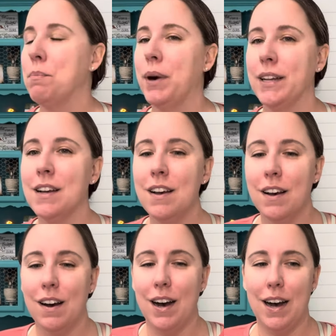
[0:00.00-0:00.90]
But
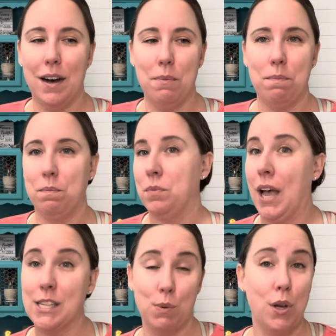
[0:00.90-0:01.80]
um,
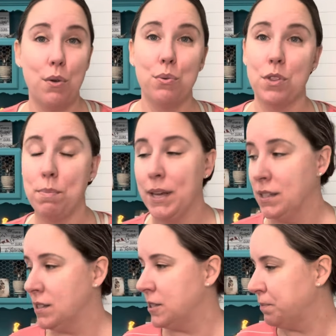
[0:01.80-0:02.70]
as we go through the
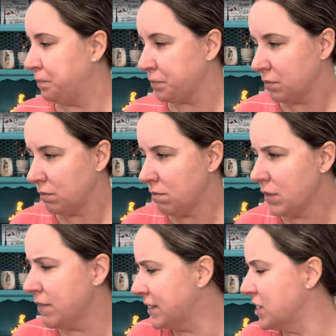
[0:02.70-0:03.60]
bins,
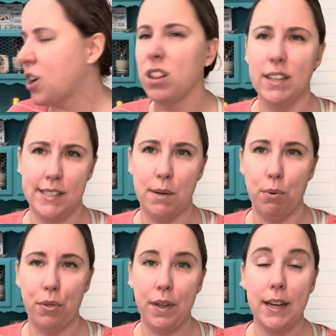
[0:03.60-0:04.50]
this is all
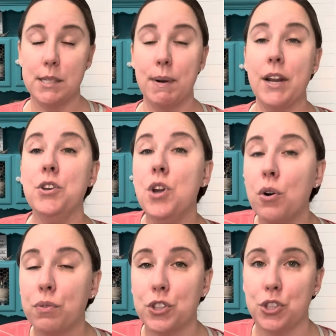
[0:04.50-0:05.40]
listable things, but I know
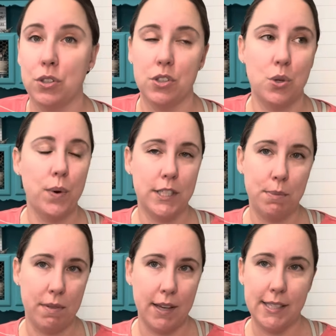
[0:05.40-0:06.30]
for sure there's going to
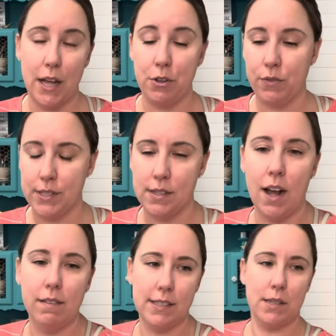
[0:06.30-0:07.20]
be things out there if it's
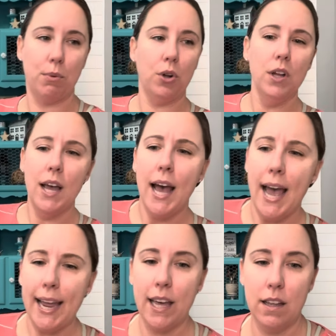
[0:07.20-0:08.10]
not listable.
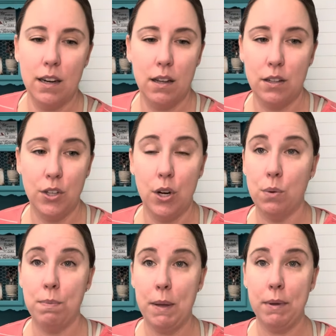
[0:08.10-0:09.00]
And, you know,
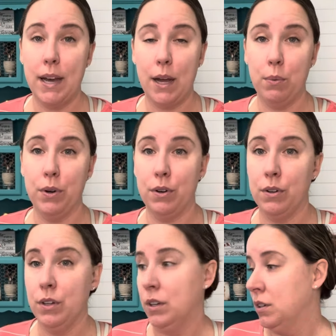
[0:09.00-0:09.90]
maybe I
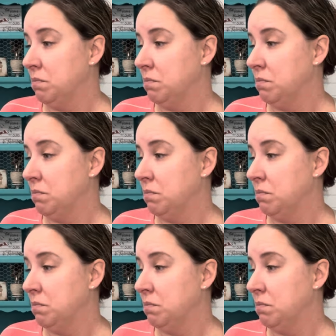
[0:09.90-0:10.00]
will